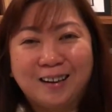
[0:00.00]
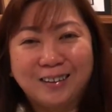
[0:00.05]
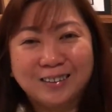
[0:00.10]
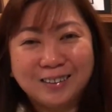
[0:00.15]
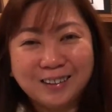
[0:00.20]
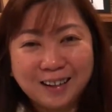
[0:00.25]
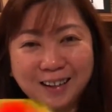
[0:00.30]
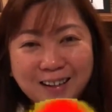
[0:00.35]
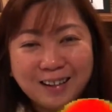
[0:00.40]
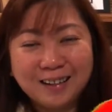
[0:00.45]

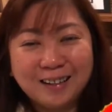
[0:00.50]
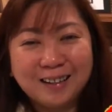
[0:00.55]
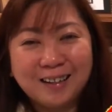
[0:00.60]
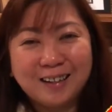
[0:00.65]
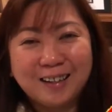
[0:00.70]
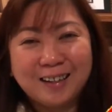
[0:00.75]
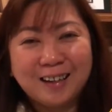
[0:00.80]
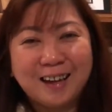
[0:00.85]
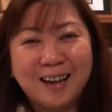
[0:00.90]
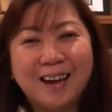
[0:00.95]
Okay,
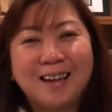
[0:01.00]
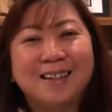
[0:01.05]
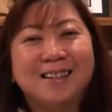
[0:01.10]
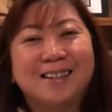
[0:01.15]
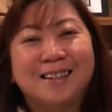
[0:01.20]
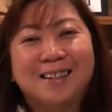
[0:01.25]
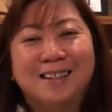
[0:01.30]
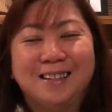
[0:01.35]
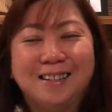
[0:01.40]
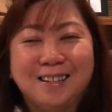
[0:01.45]
and
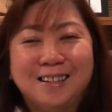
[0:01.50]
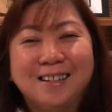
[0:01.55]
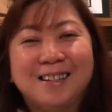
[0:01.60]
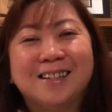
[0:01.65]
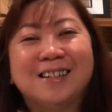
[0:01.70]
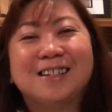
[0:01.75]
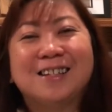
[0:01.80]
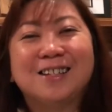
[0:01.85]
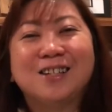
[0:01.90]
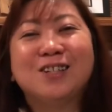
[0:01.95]

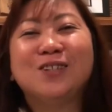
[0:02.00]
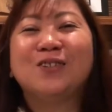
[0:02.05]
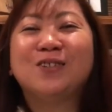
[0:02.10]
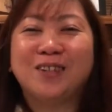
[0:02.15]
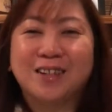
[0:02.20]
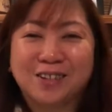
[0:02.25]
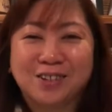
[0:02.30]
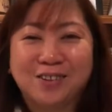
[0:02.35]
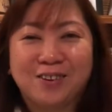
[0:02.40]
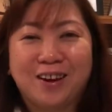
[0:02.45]
see you
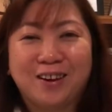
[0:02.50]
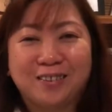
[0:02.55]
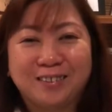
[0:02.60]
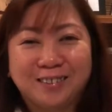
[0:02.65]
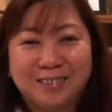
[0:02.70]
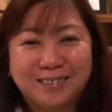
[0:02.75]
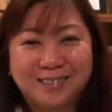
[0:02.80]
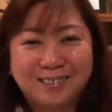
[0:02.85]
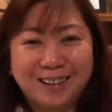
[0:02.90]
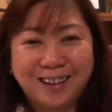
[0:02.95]
next round.
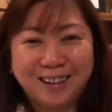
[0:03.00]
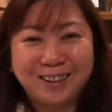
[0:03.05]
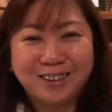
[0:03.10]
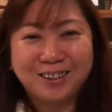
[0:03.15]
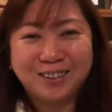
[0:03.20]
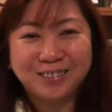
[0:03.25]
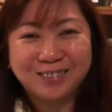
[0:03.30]
Thank